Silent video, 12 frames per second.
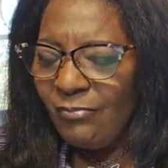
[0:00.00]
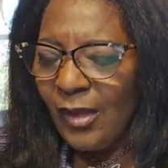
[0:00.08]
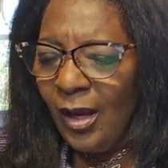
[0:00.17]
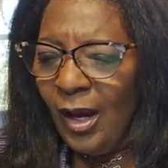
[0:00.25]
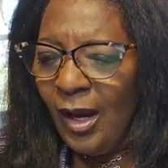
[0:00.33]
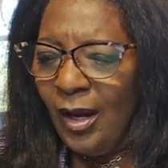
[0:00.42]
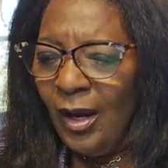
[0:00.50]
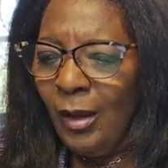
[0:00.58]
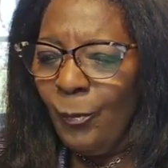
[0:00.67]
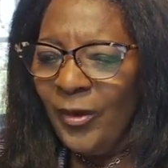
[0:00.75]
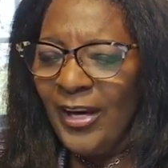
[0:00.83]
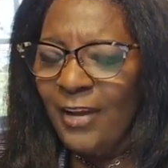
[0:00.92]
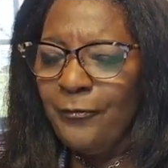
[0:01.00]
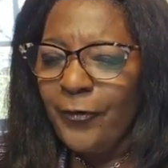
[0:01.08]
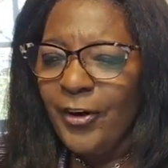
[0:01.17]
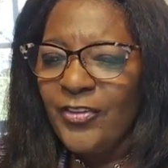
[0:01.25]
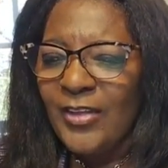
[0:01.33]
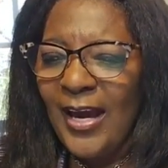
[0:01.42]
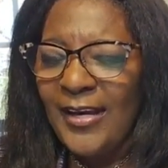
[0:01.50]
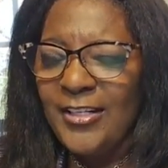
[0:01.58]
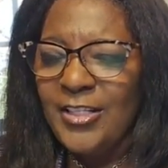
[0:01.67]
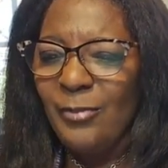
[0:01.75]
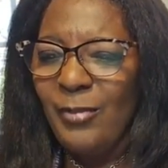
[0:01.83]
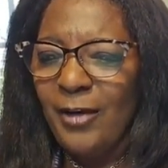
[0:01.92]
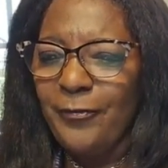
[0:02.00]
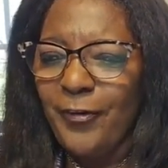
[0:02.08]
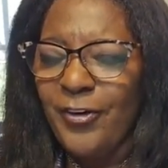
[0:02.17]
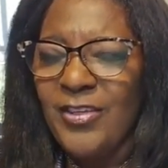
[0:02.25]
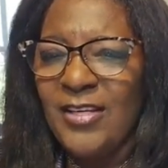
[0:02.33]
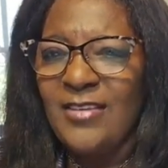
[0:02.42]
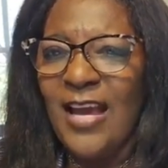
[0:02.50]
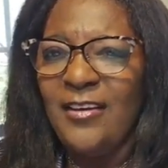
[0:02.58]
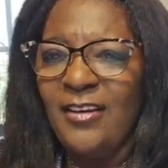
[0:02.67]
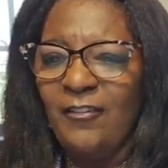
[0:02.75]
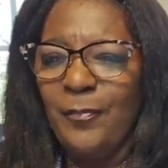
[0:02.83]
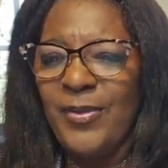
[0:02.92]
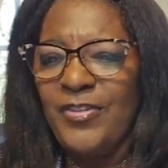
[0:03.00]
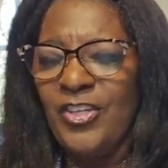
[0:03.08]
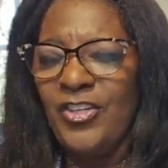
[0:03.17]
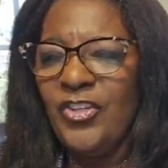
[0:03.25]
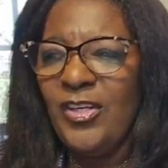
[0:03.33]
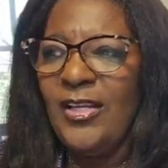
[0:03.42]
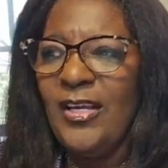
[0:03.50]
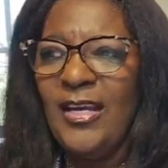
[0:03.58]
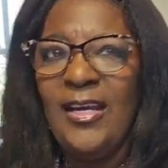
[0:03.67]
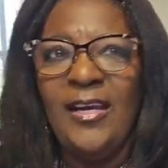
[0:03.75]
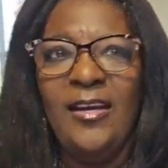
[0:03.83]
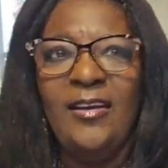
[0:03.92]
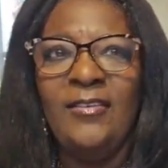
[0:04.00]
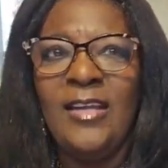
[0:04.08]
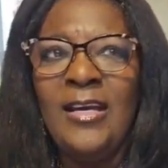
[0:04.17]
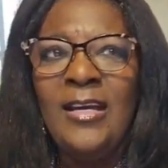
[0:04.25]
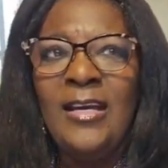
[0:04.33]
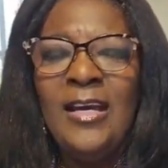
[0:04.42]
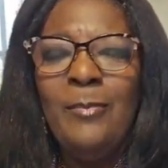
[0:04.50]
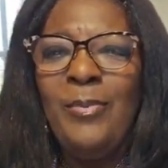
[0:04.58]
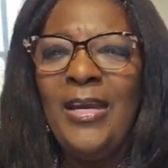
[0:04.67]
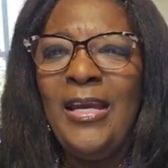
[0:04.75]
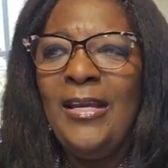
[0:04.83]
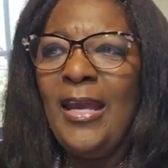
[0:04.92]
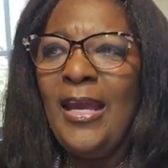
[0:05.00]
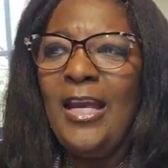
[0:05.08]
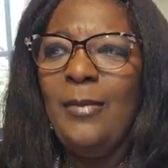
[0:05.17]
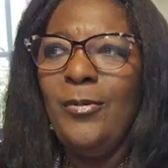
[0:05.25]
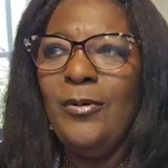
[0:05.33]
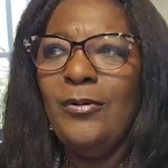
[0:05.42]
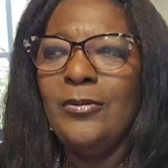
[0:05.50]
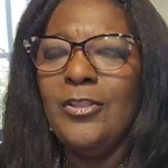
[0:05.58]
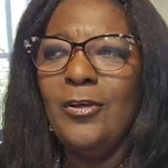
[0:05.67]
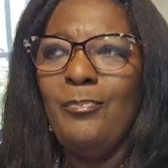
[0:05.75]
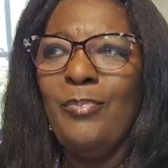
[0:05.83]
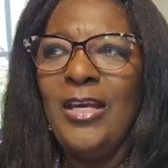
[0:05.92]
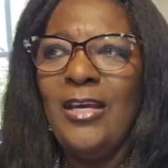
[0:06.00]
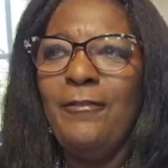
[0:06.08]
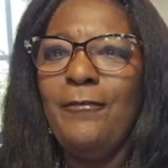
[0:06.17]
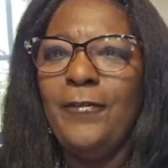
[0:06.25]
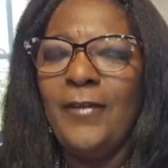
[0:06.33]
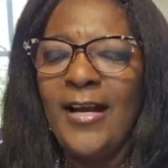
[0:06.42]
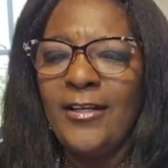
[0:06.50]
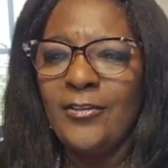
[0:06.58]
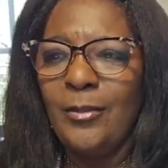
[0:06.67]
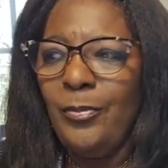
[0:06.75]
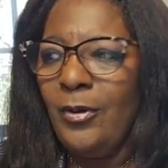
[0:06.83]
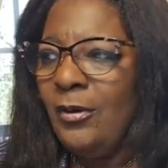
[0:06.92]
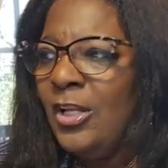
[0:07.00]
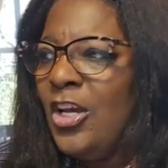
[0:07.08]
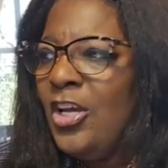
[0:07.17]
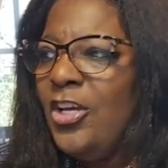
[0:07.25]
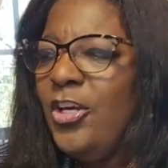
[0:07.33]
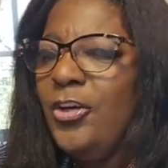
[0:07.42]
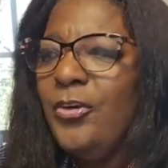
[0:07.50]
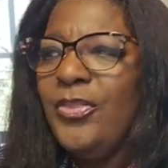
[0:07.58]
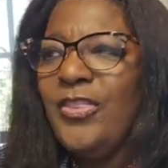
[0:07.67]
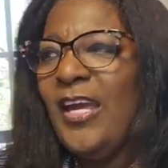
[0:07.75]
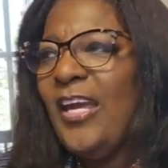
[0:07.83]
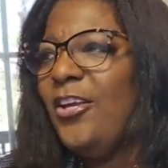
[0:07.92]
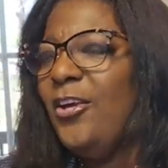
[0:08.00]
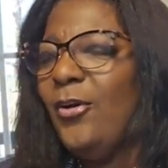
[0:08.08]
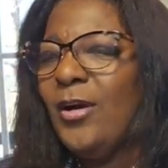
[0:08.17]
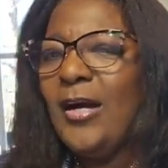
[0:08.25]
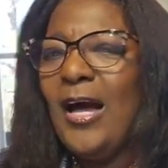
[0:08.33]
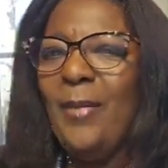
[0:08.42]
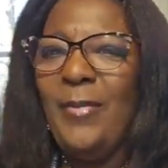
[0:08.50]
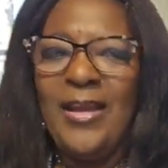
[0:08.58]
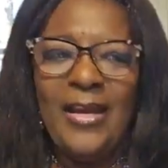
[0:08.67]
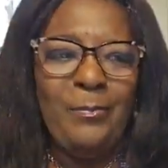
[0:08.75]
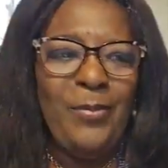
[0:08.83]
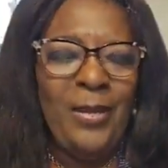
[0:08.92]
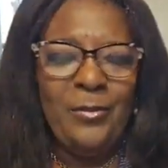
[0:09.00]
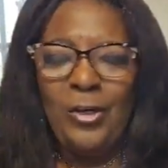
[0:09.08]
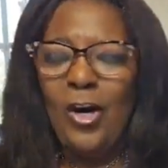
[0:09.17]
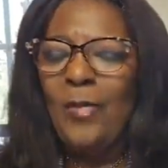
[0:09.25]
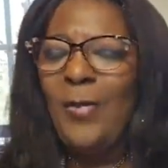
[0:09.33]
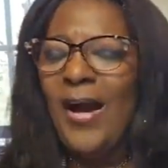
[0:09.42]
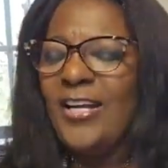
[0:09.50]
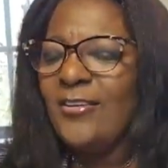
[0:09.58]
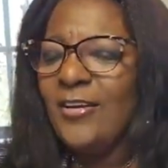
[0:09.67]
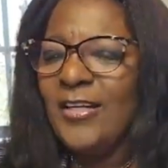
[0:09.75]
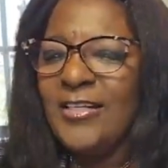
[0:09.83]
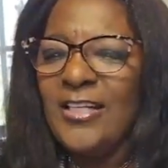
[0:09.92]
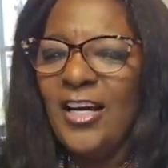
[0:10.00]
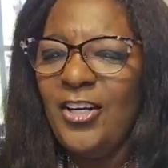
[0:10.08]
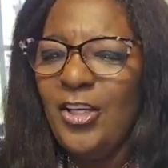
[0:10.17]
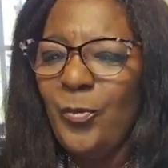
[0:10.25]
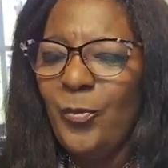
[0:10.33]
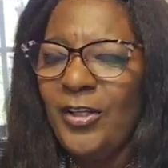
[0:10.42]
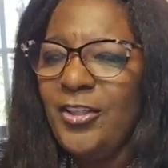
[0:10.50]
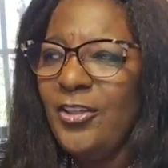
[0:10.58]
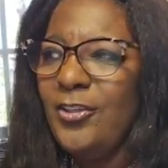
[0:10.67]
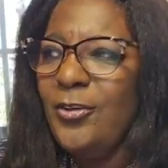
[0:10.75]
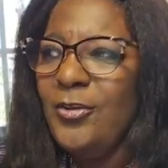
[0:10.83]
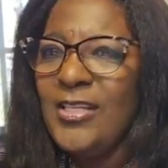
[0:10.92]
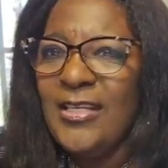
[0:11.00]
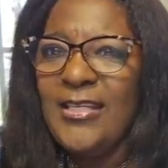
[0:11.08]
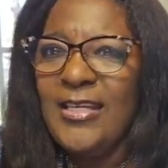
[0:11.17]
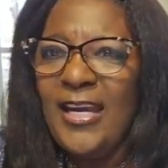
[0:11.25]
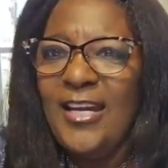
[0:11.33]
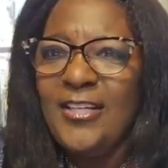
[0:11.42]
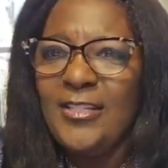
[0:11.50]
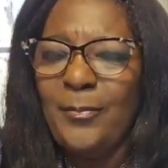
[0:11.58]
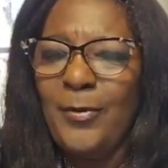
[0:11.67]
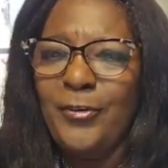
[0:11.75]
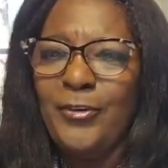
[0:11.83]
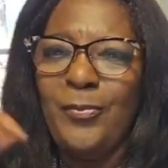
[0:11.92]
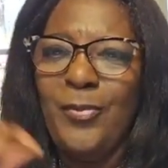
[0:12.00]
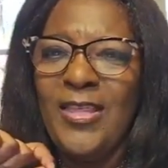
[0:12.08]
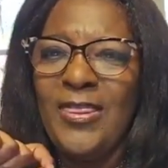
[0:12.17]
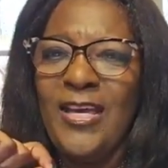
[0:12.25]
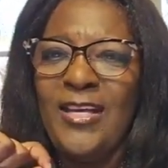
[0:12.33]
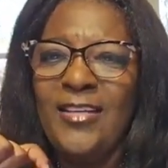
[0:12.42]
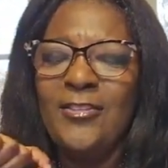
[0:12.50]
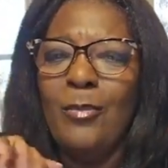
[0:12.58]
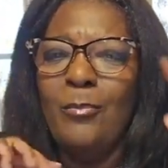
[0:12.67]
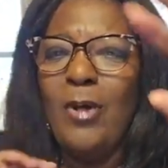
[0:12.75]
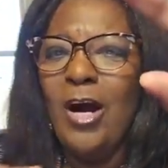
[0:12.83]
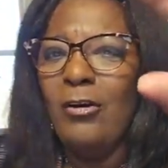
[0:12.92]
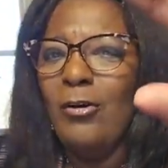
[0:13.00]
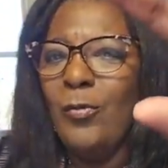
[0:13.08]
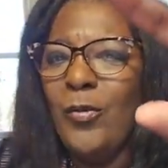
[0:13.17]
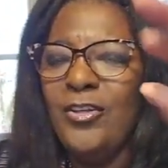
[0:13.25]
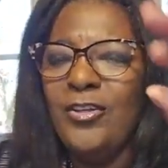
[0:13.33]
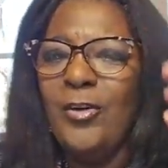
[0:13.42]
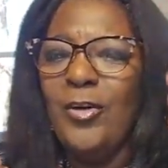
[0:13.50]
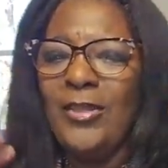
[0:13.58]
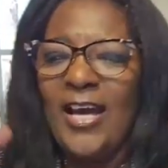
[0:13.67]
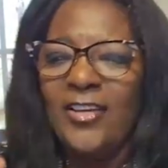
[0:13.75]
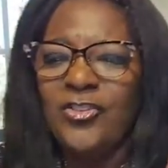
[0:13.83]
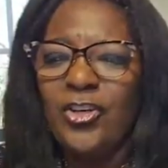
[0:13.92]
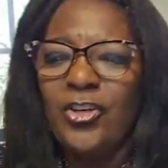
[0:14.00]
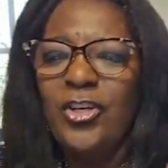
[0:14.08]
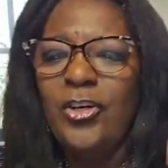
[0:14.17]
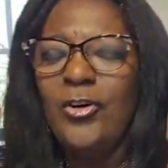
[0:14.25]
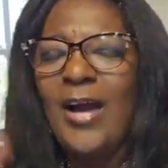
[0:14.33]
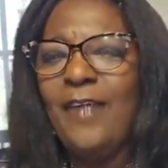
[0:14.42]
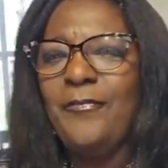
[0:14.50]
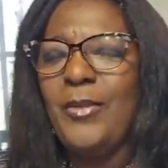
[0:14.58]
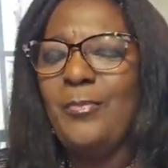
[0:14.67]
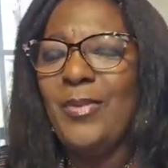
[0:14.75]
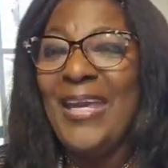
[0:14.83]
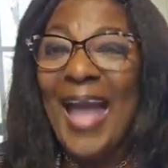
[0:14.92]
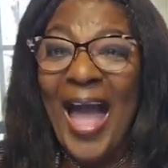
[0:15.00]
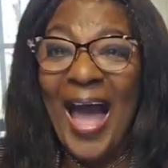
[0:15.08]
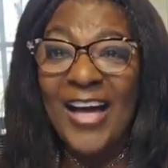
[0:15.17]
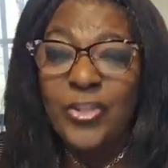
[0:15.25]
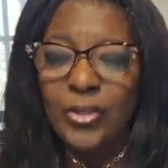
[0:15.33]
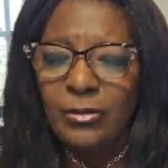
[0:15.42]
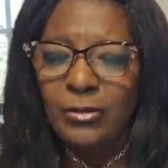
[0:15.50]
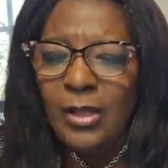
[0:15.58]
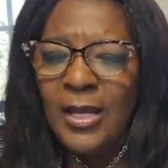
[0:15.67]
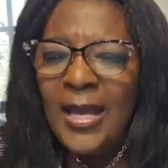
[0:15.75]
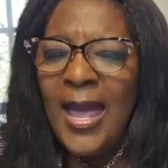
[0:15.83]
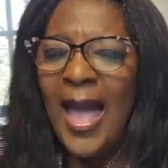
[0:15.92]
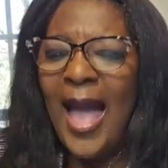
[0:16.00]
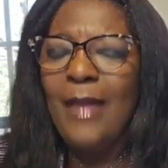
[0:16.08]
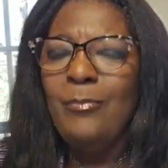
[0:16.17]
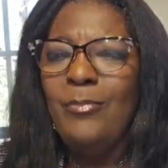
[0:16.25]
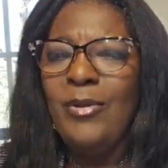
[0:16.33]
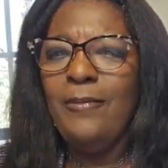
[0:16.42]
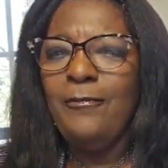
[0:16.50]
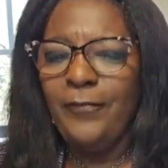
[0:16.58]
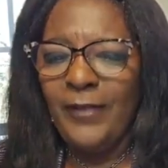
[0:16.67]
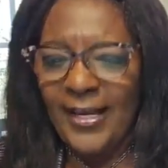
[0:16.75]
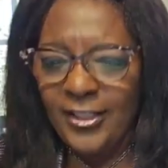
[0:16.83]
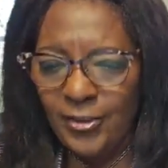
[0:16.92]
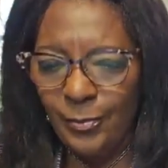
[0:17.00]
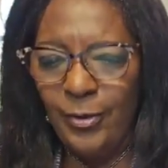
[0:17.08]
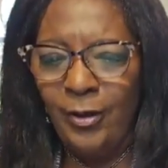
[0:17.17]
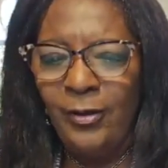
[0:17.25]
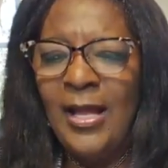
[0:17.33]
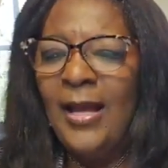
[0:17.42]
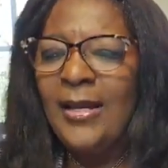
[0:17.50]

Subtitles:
when I first got into my first executive position is being able to be flexible. You think you're coming and nobody's going to tell you what to do. Today is supposed to be this, tomorrow we're doing that. So you have to be agile and be flexible.